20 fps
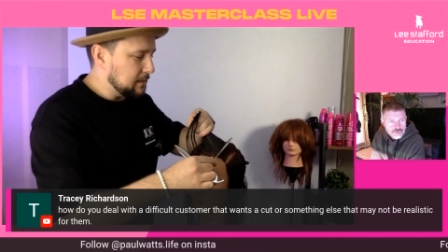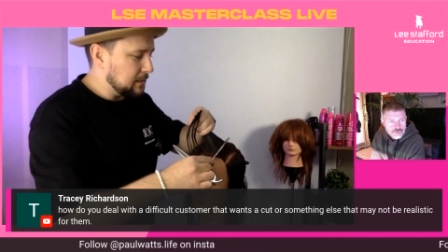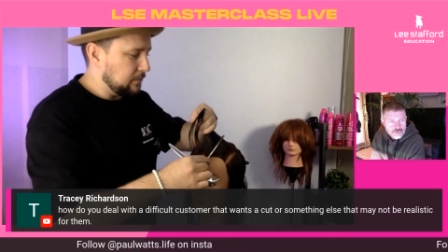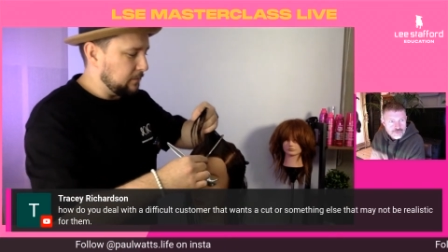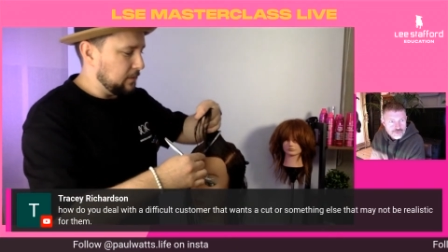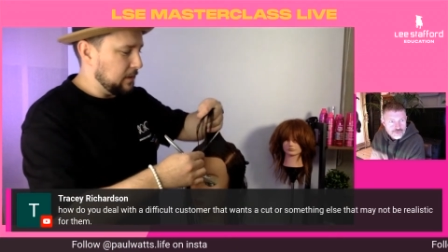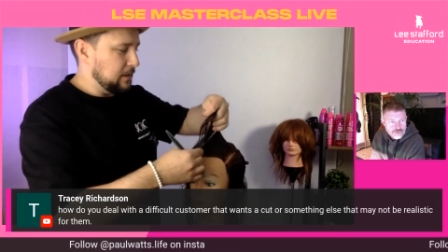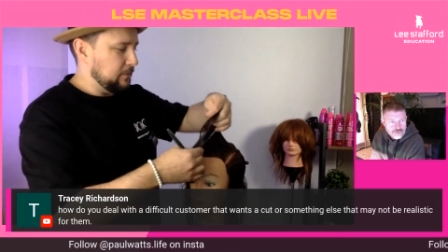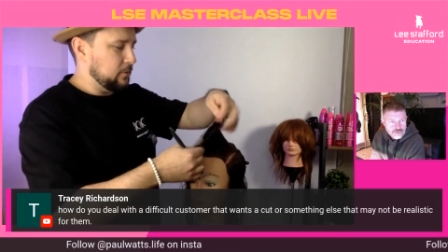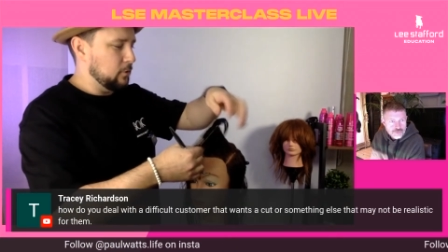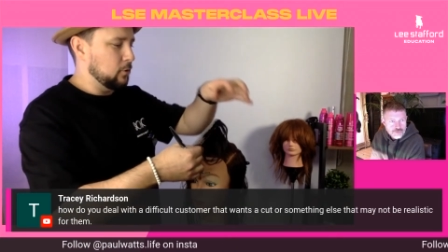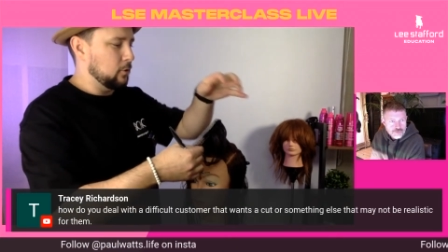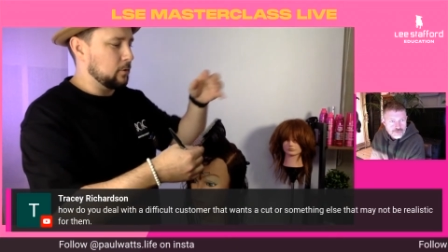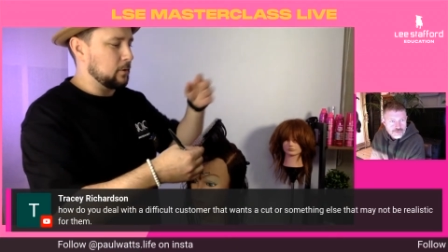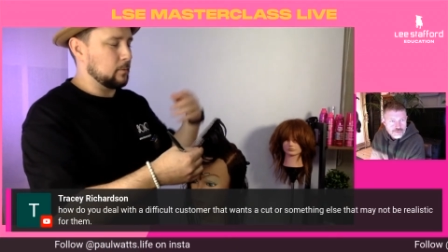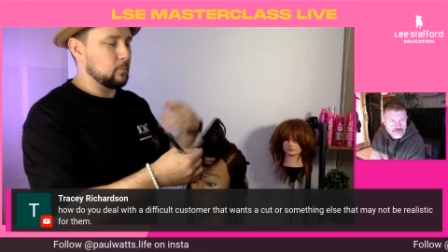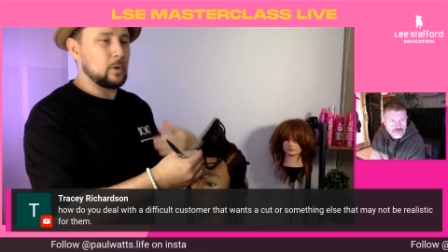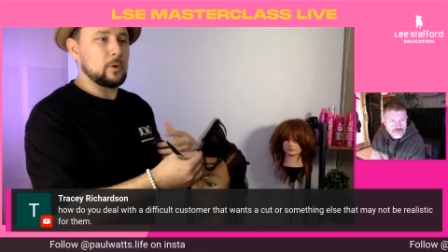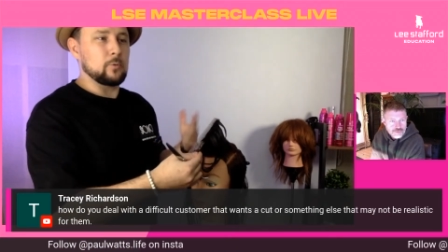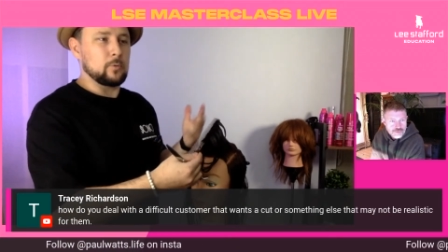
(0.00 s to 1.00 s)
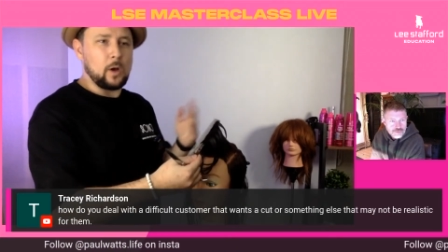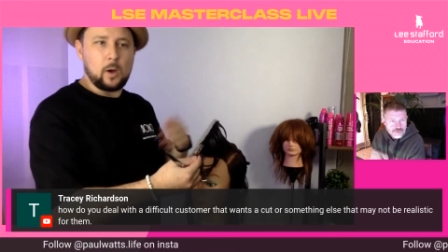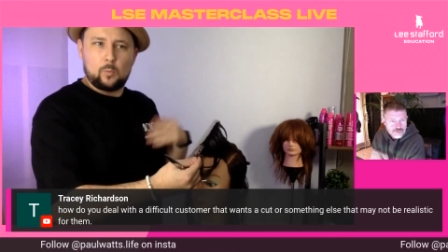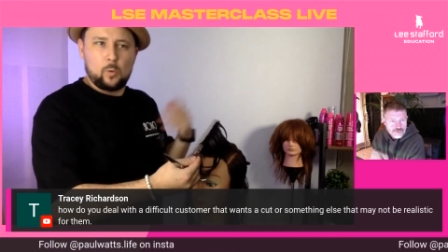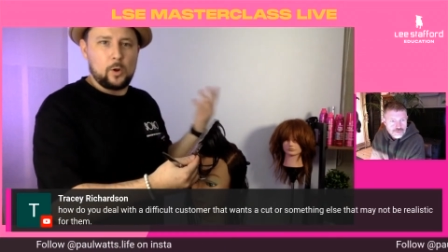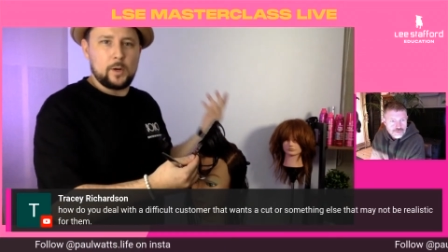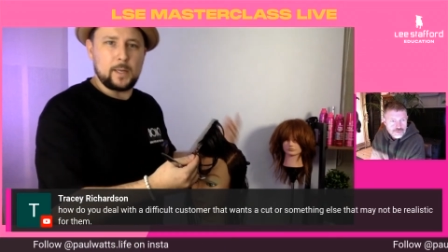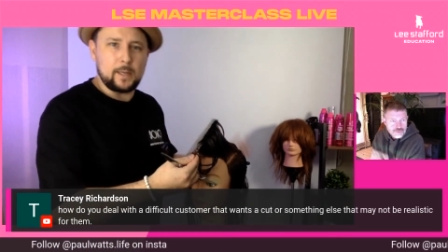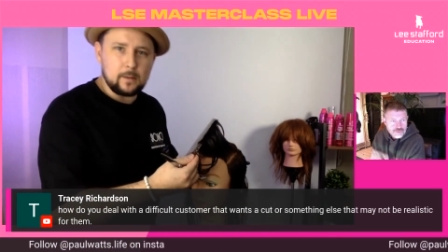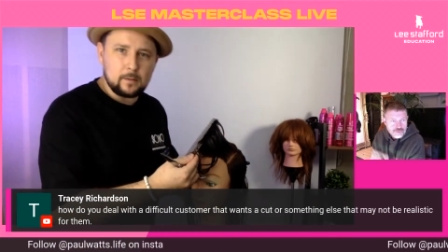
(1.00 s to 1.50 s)
If you're, well, I
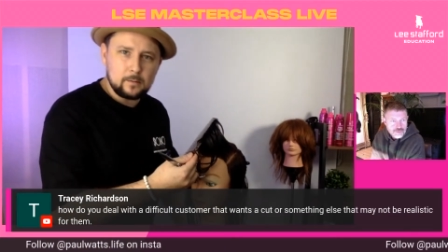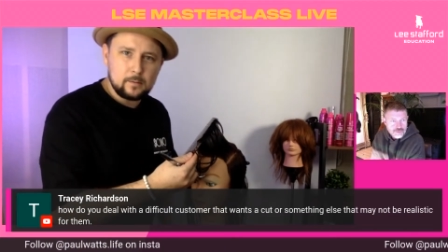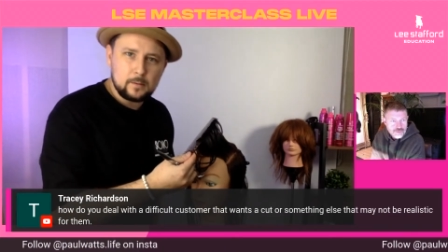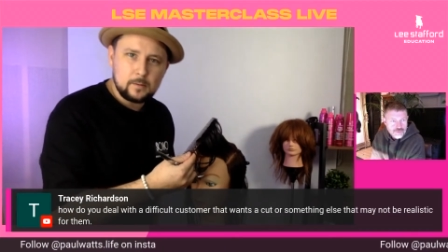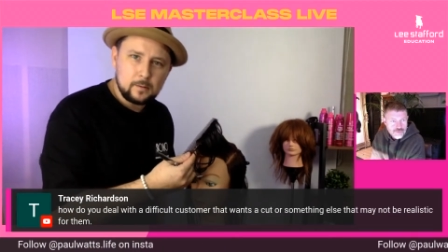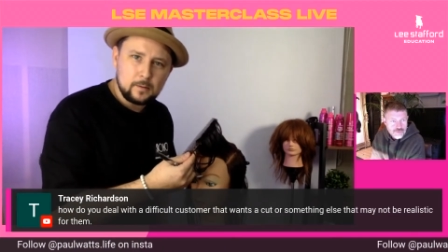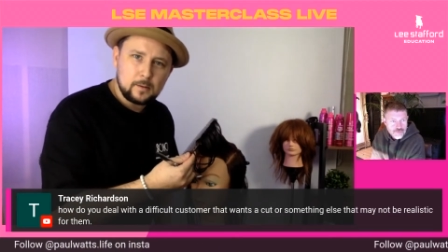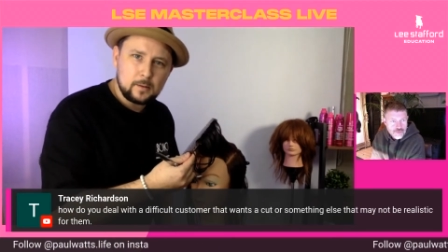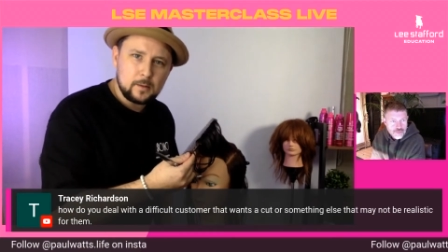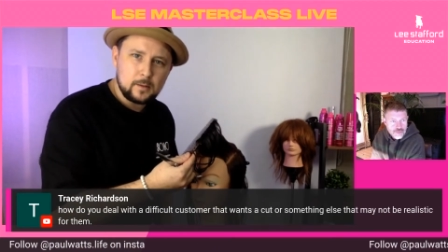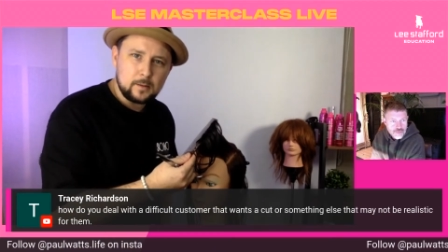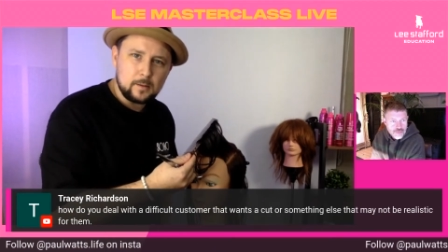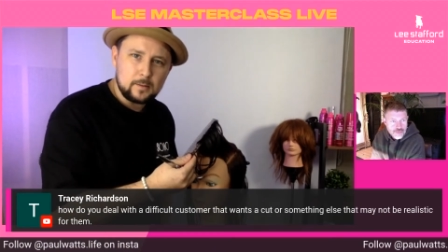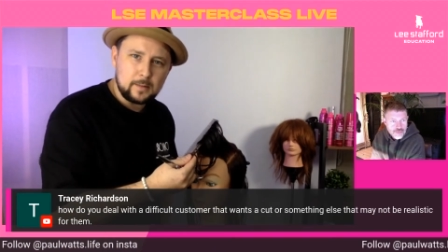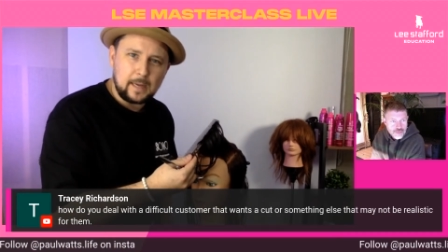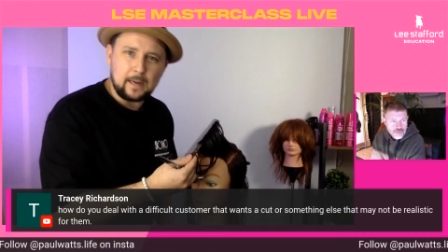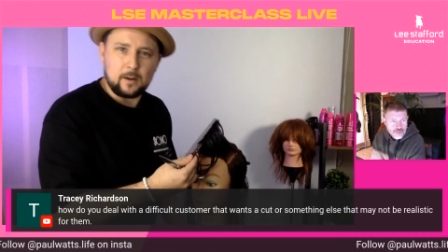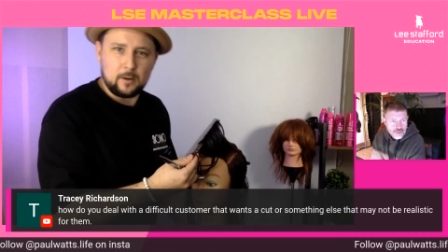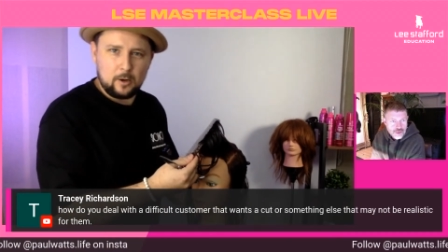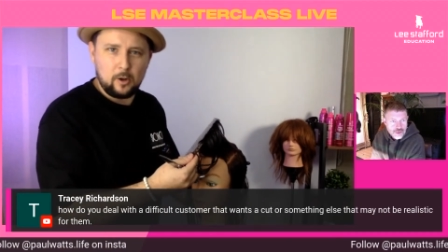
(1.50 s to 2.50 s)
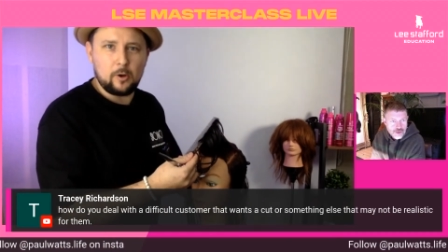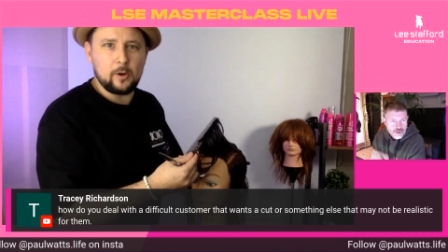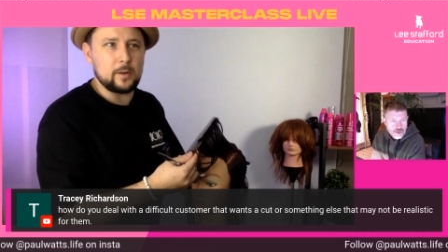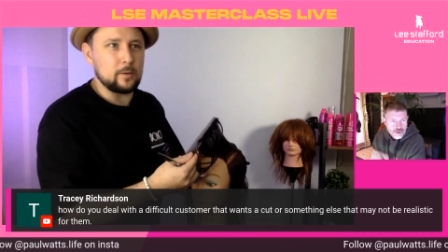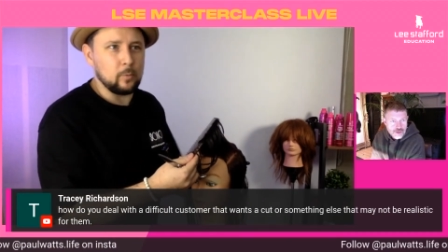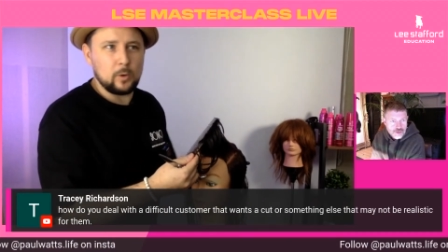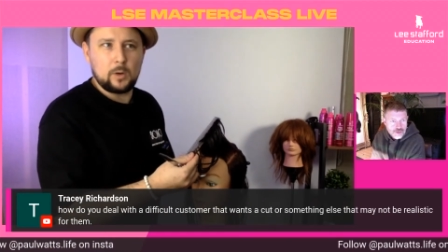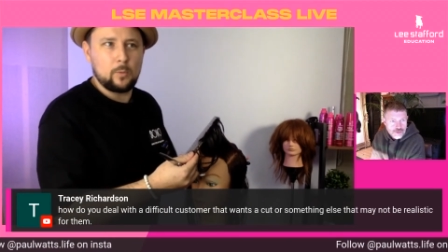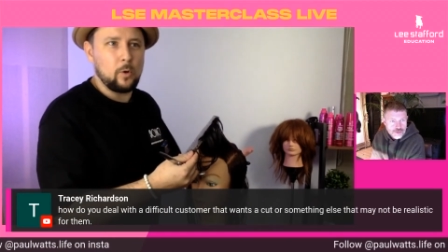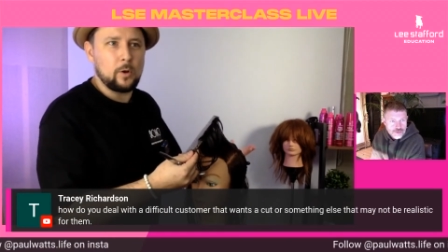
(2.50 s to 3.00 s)
want it. That client,
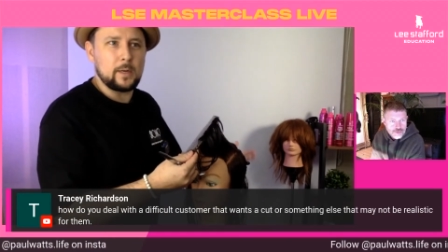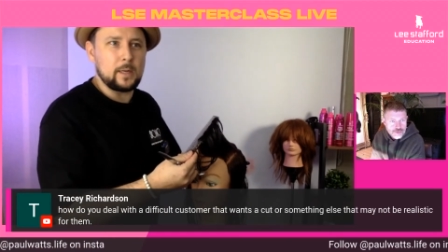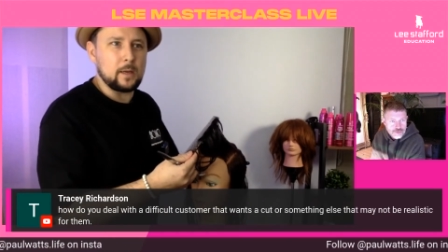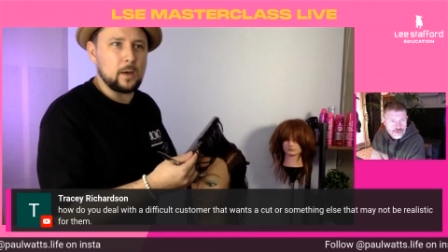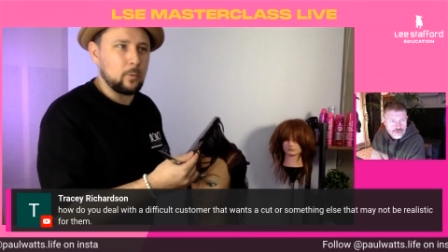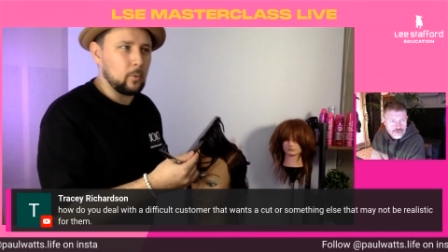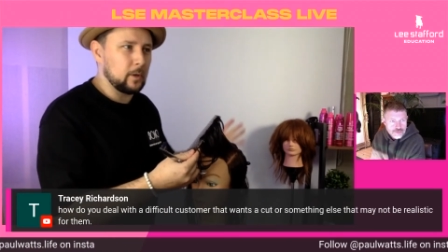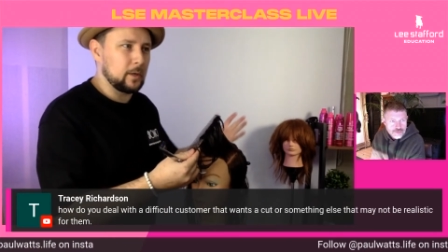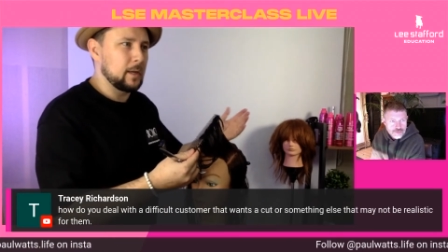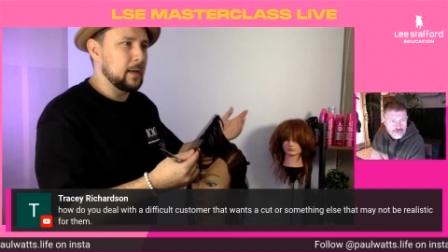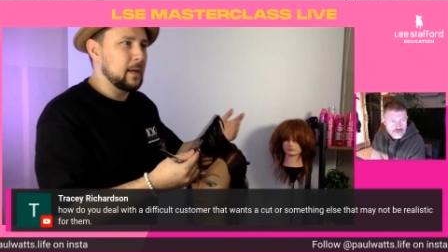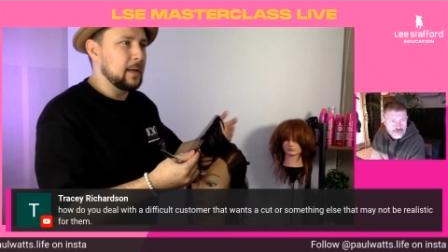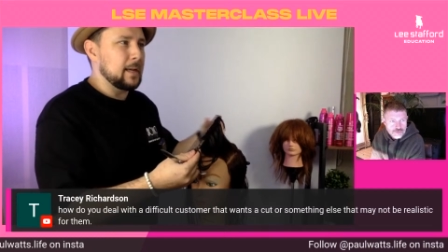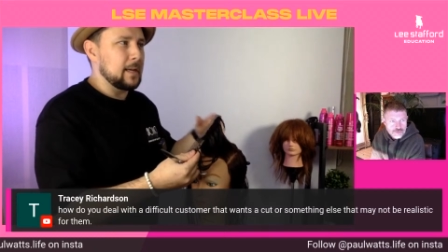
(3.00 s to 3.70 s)
well, I want it,